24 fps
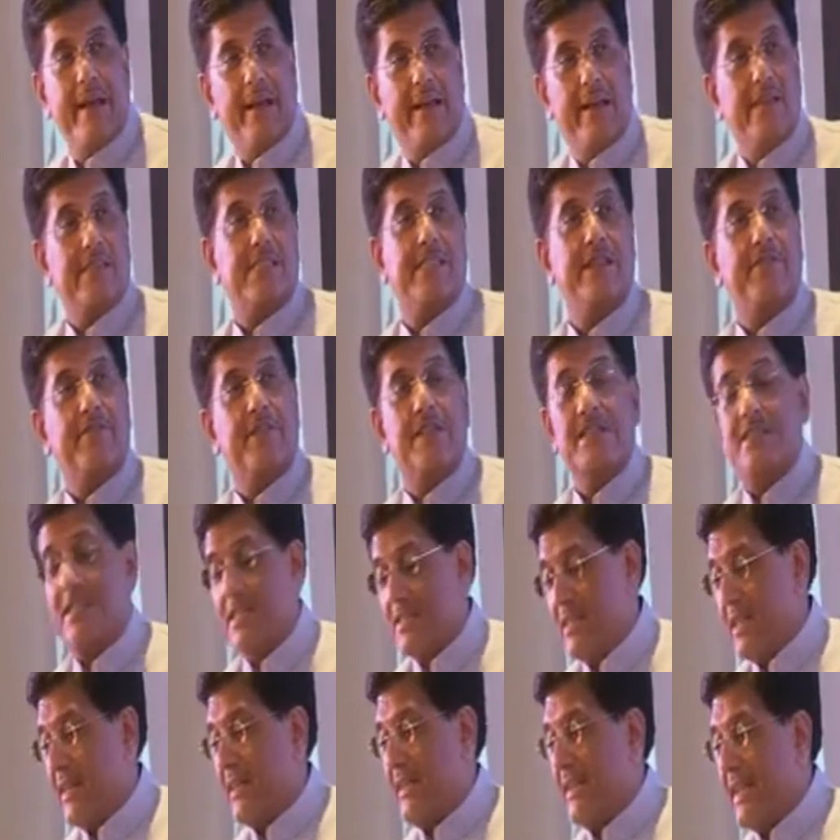aggressive. This
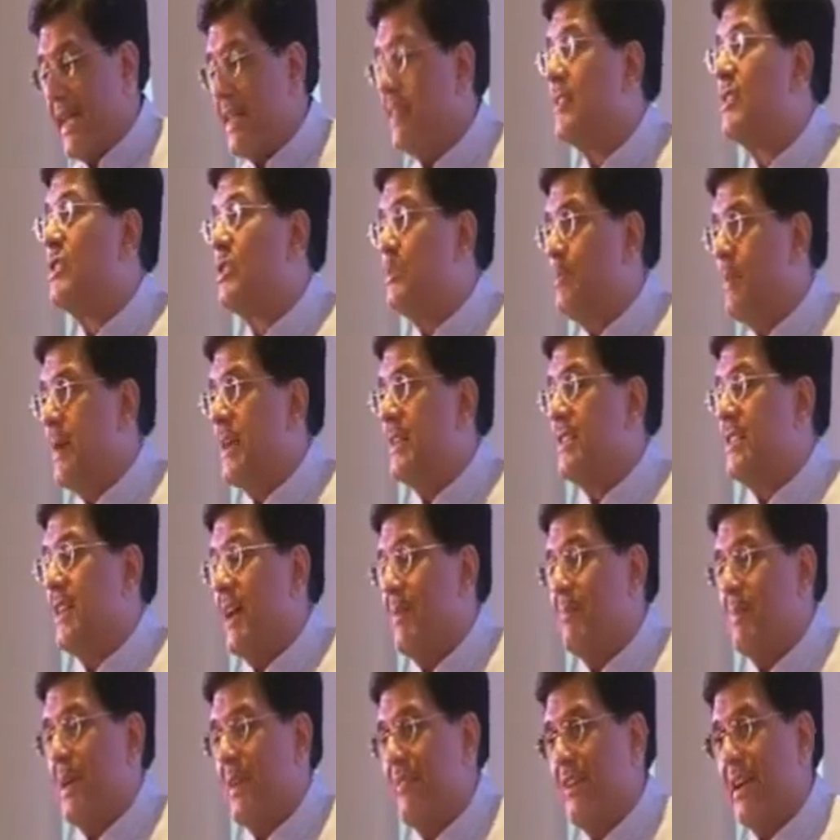is the 10th speech
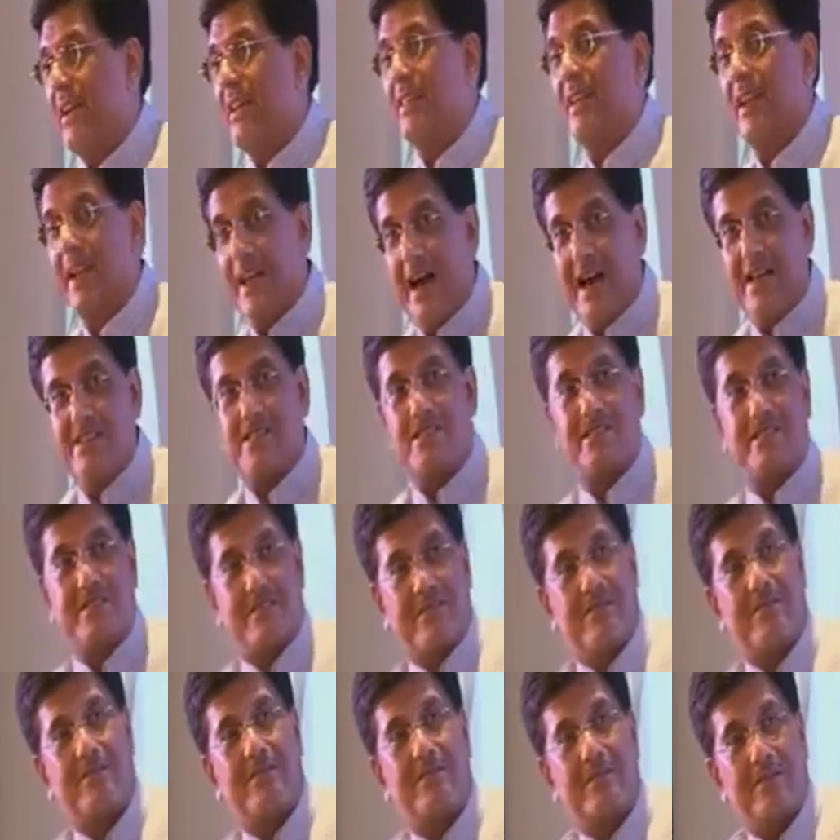I'm giving in the last
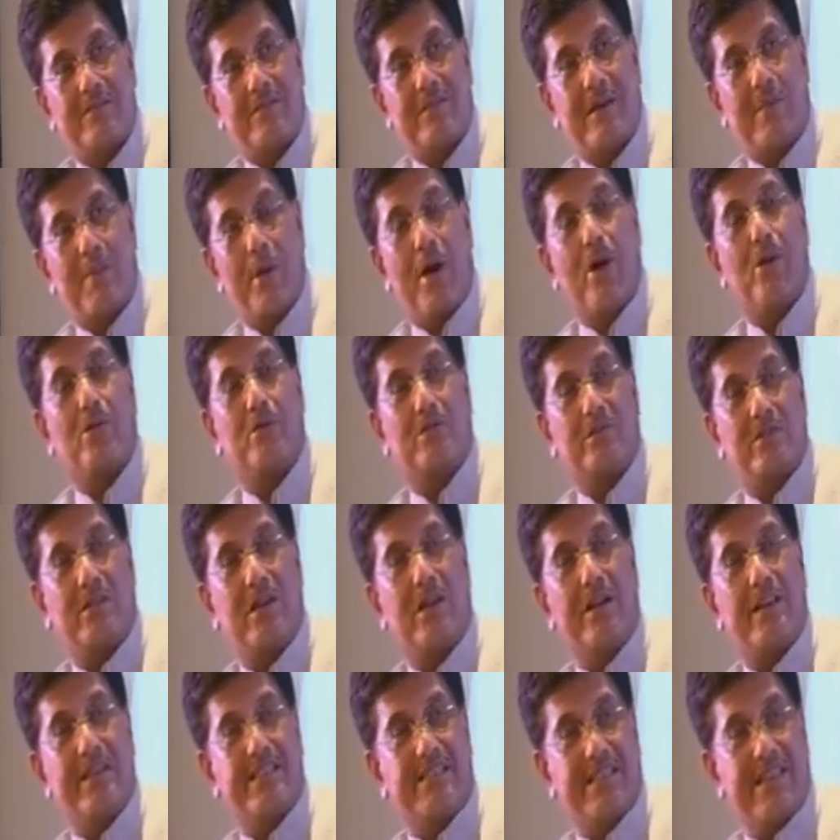about
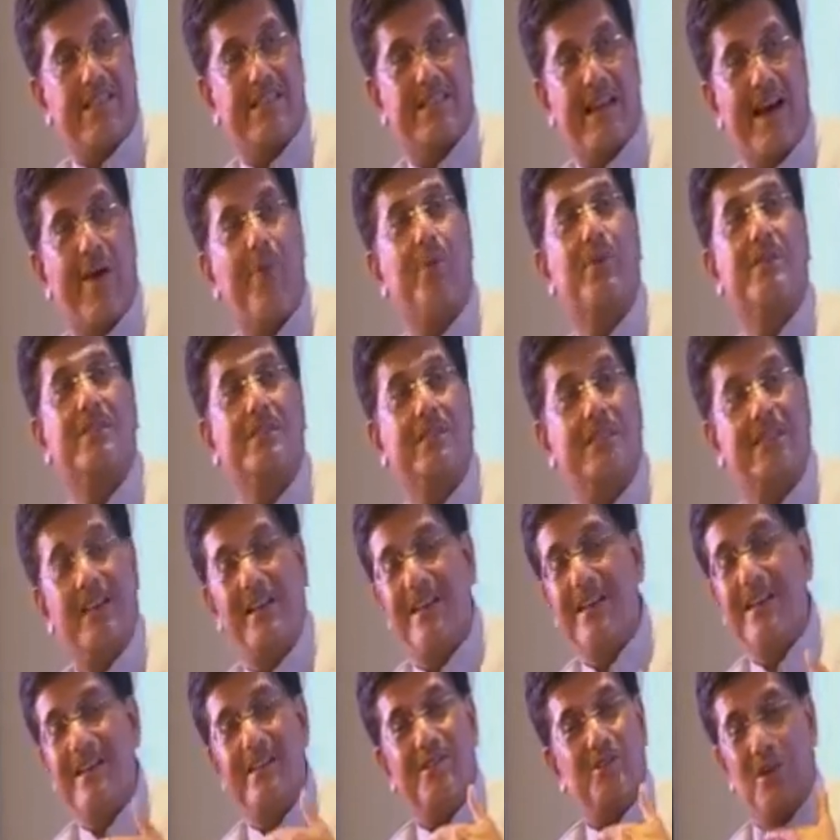36 hours.
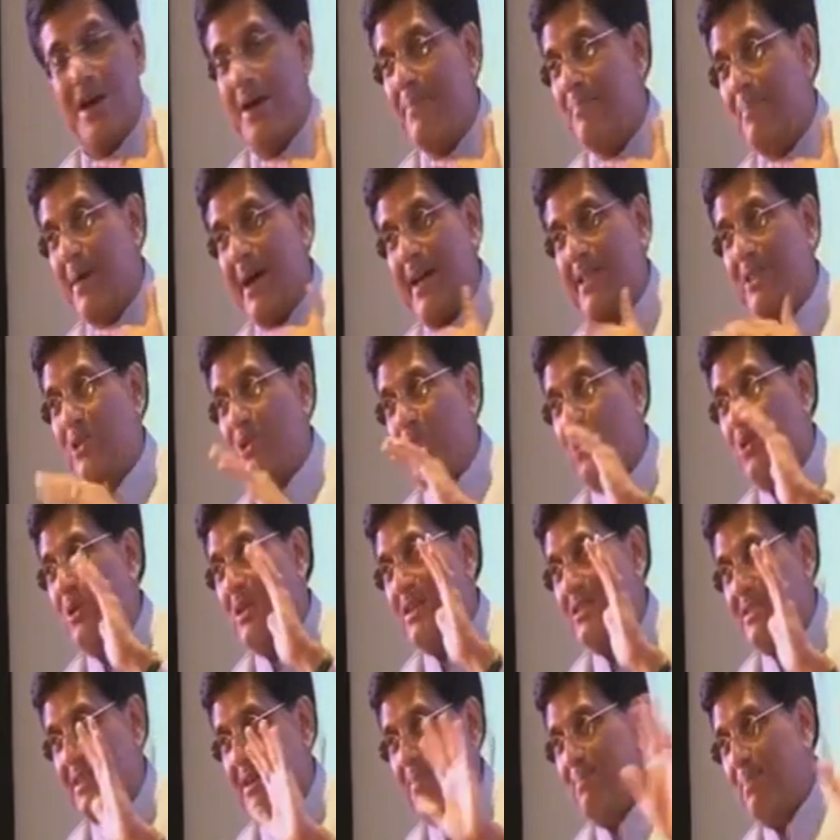So my throat
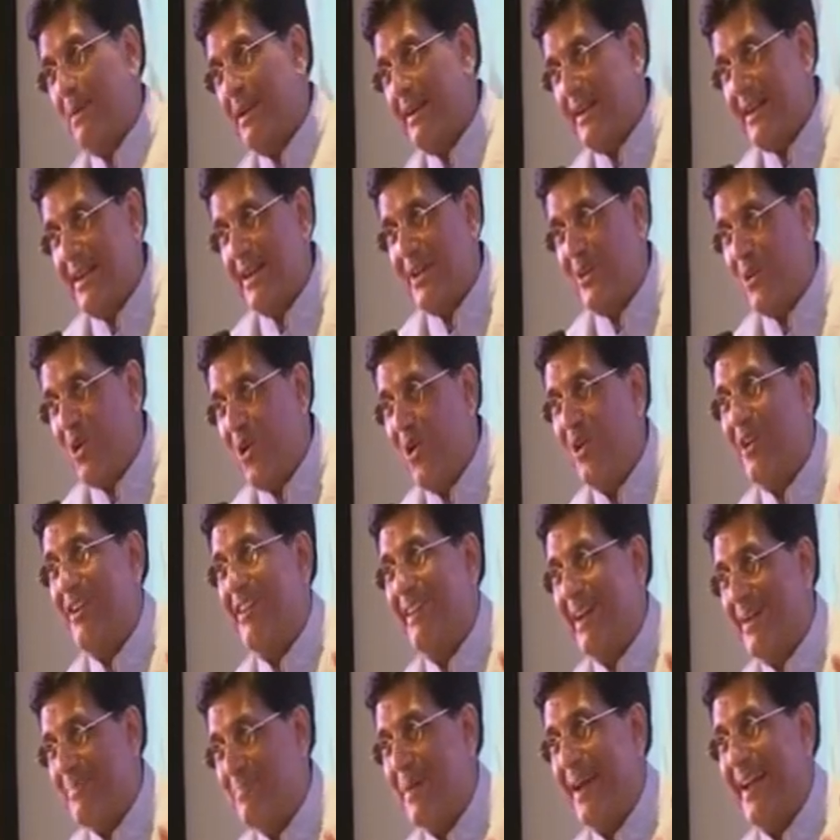is completely
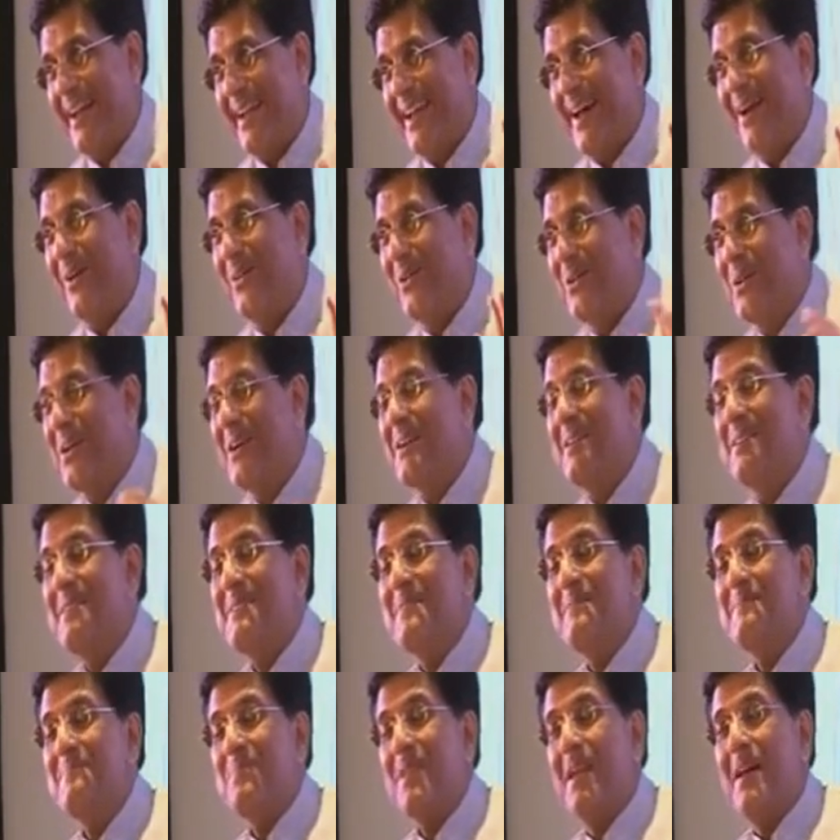gone by now.
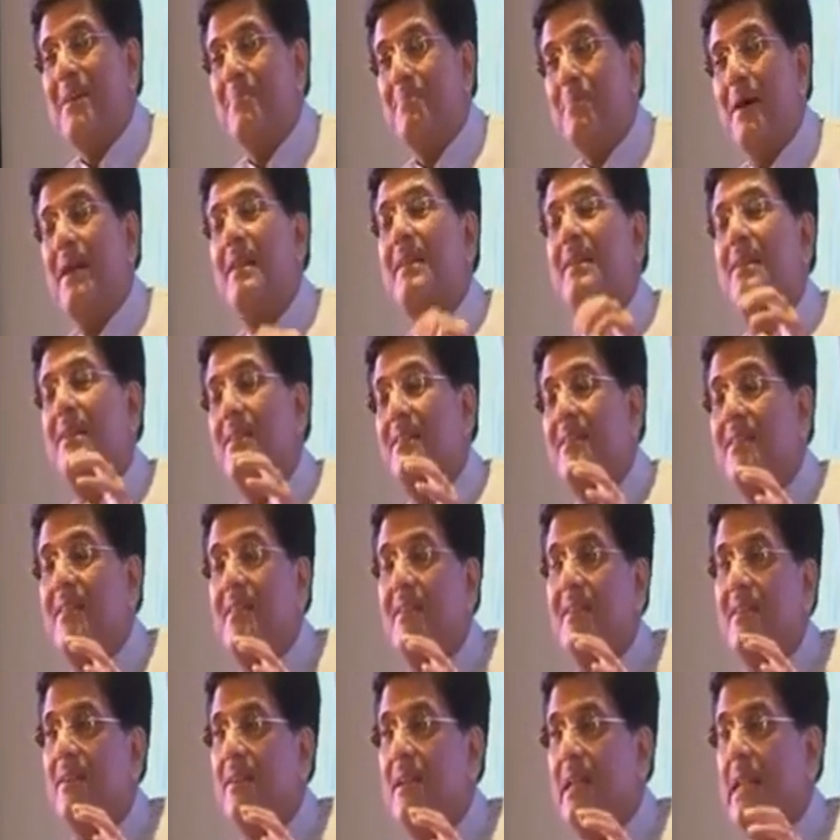
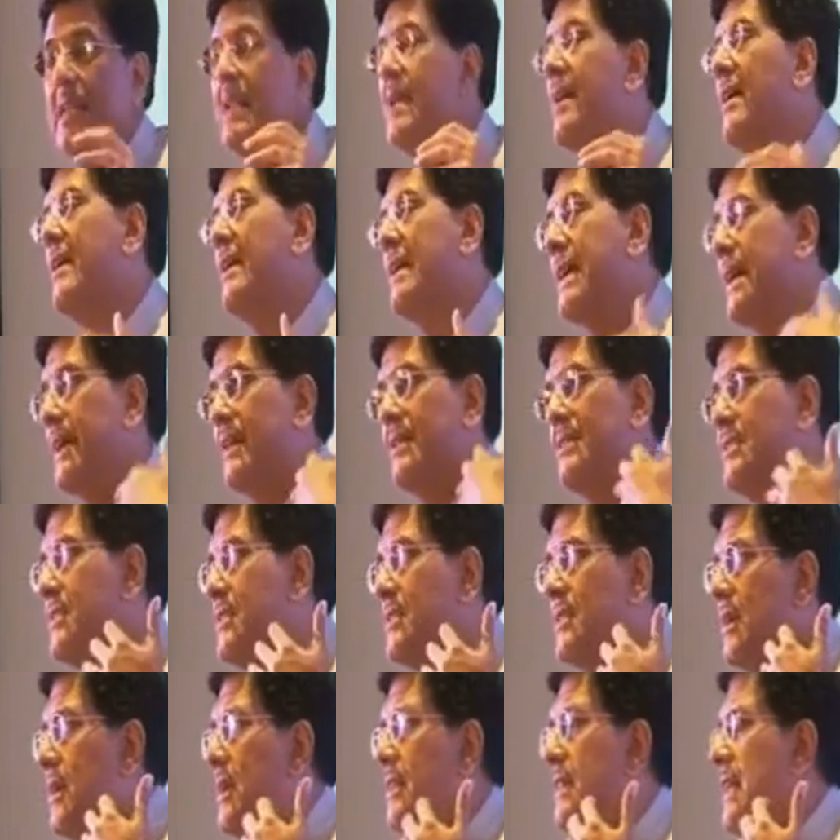But clearly,
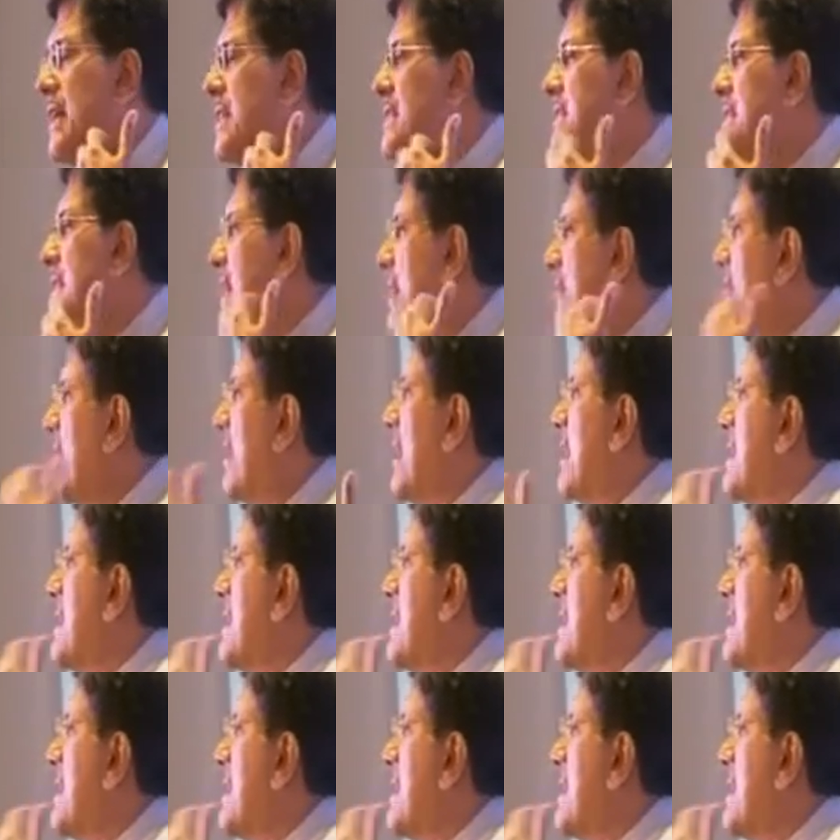there's never